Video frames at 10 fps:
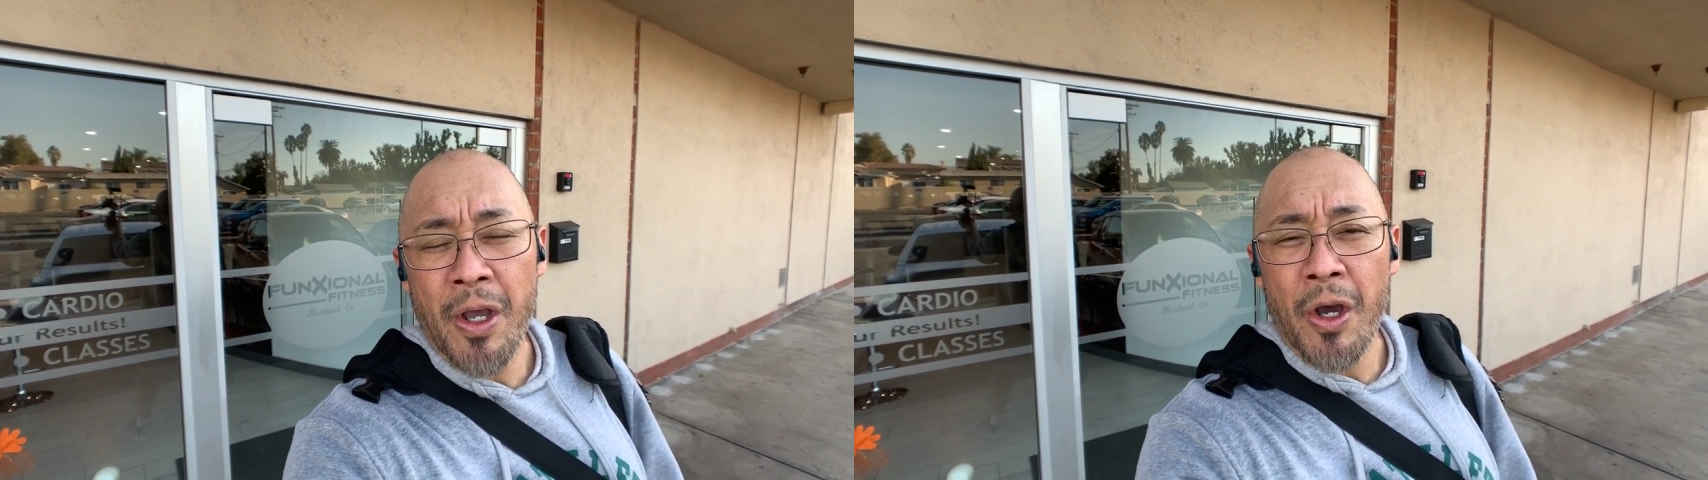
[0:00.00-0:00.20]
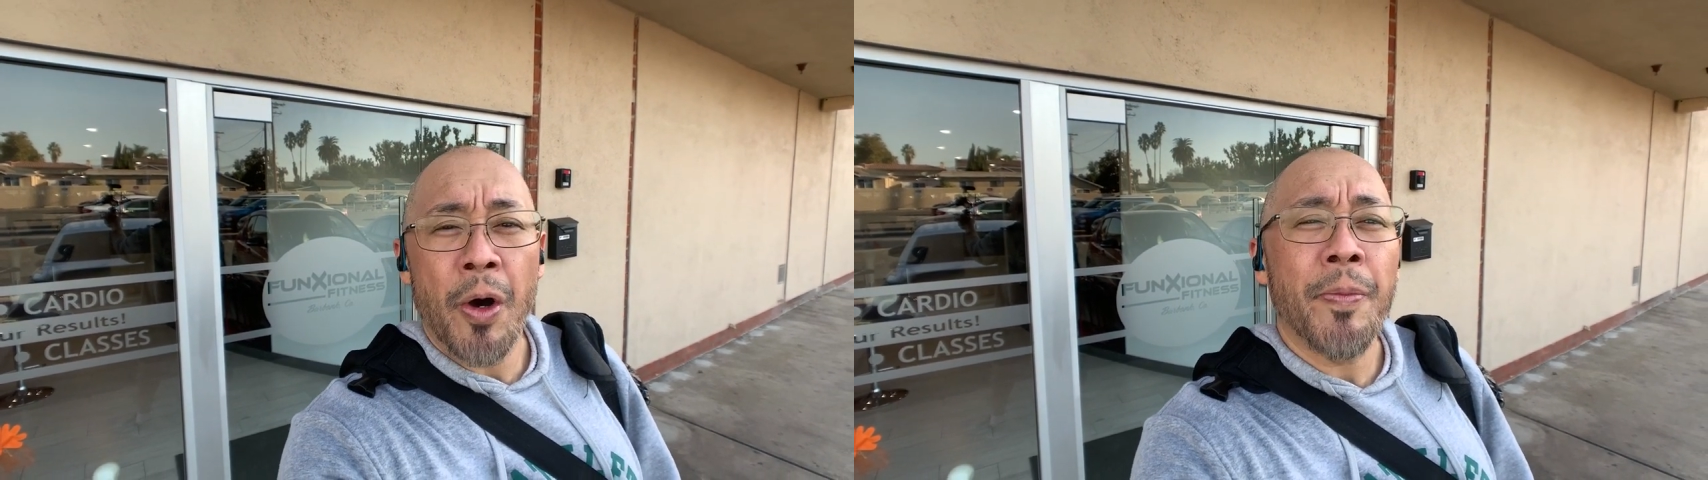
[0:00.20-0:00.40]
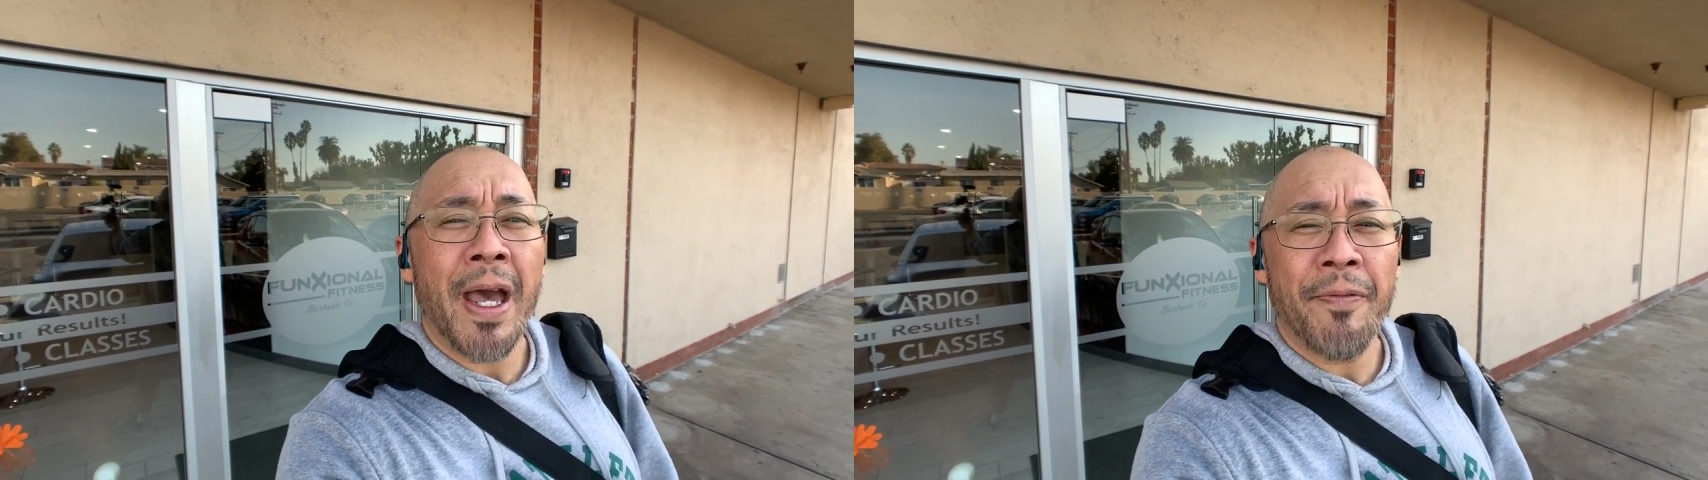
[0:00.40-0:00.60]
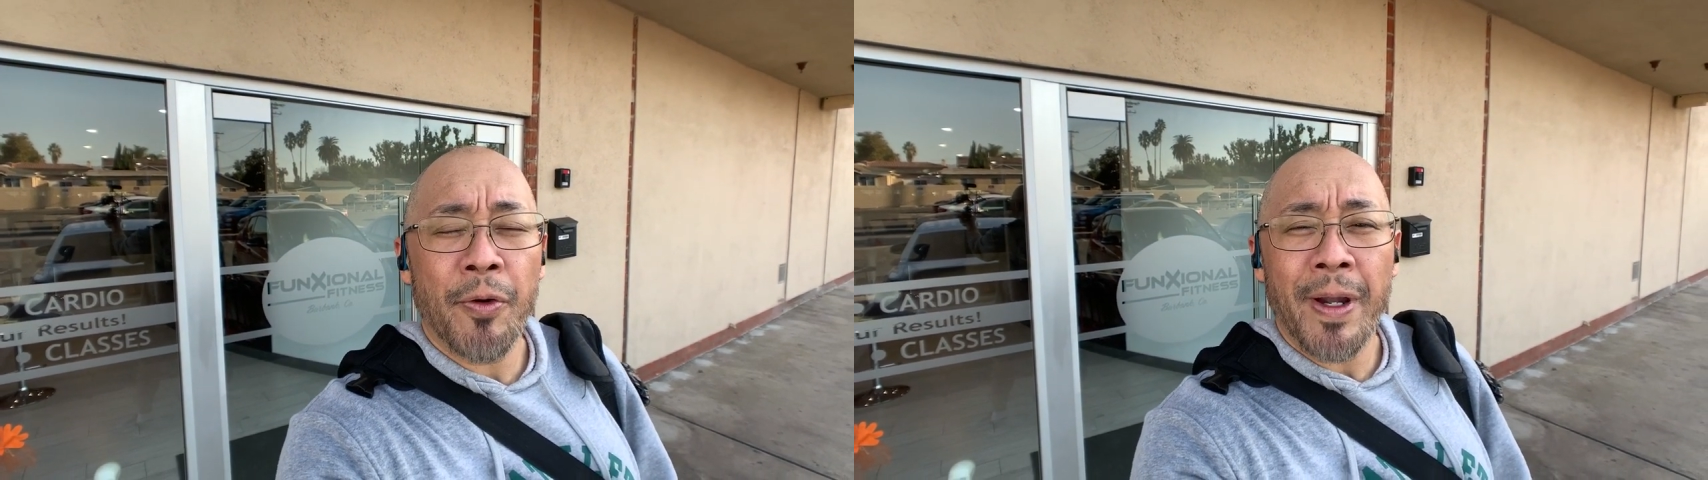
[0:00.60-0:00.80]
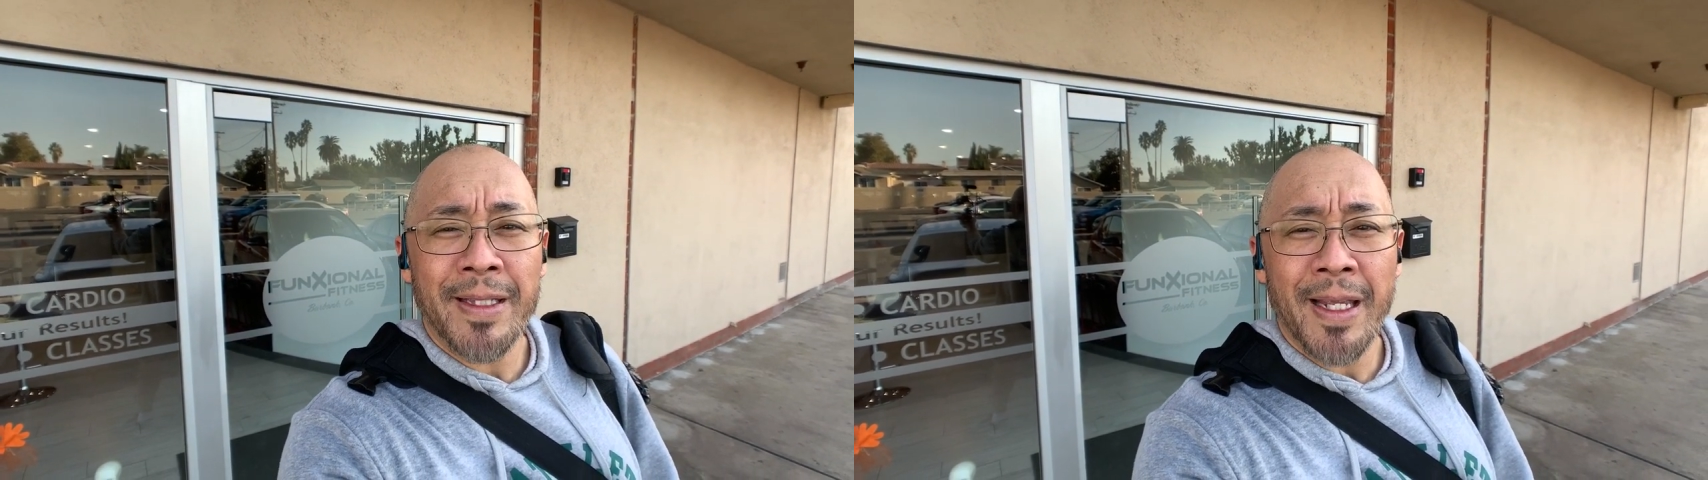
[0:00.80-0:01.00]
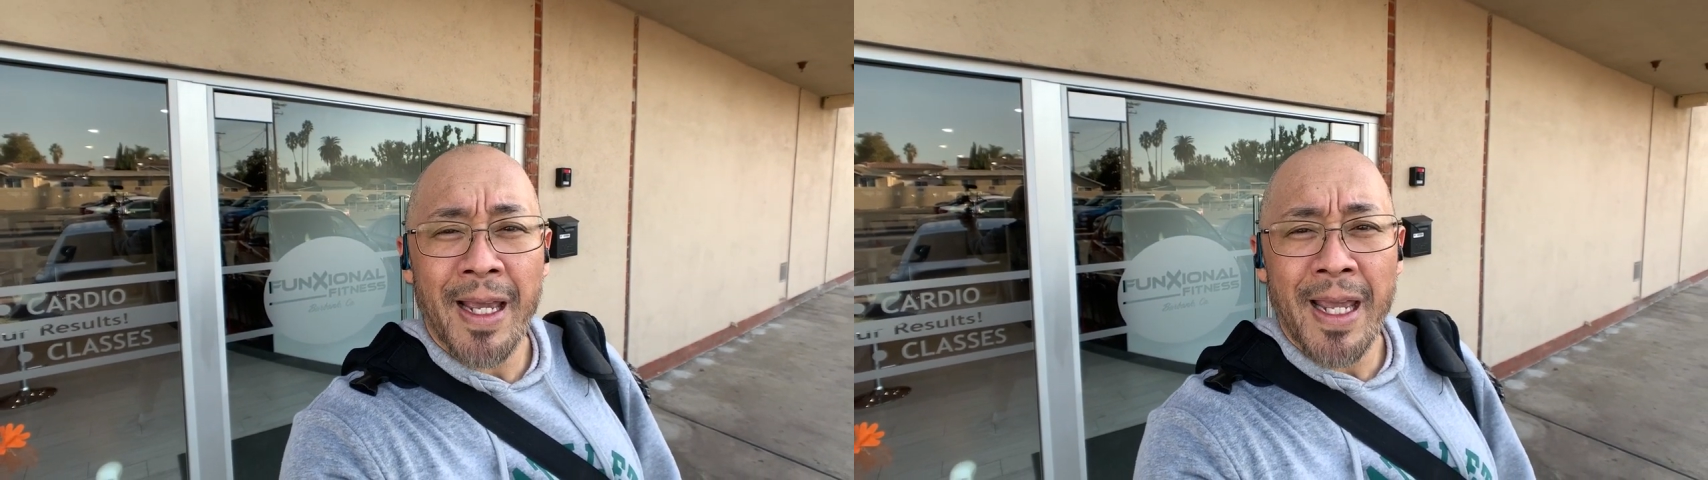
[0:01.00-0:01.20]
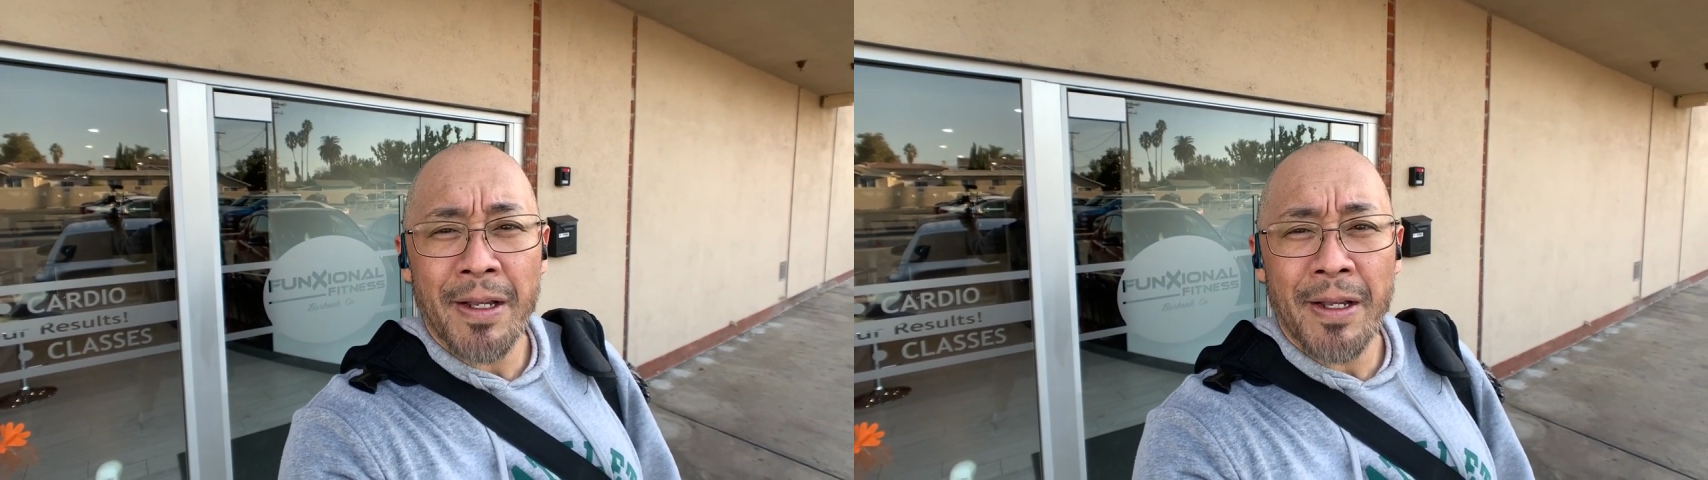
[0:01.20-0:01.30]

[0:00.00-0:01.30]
Hope you have a great day.